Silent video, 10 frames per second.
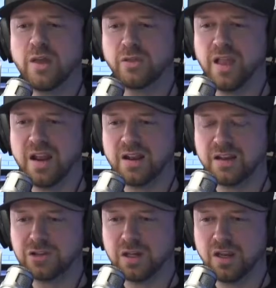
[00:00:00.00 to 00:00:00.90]
athletic
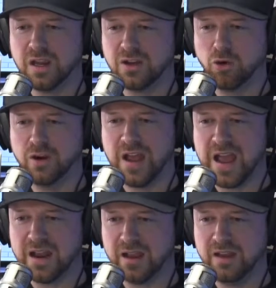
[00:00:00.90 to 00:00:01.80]
as a kid or
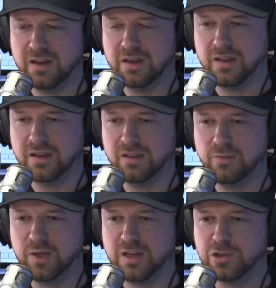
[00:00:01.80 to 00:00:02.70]
not?
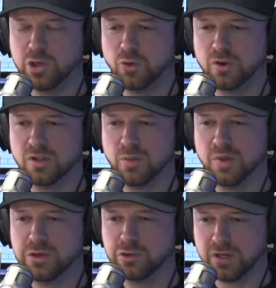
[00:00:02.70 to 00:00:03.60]
Because you were into
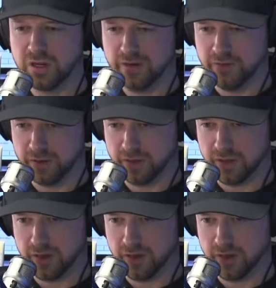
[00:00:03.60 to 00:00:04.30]
music and everything.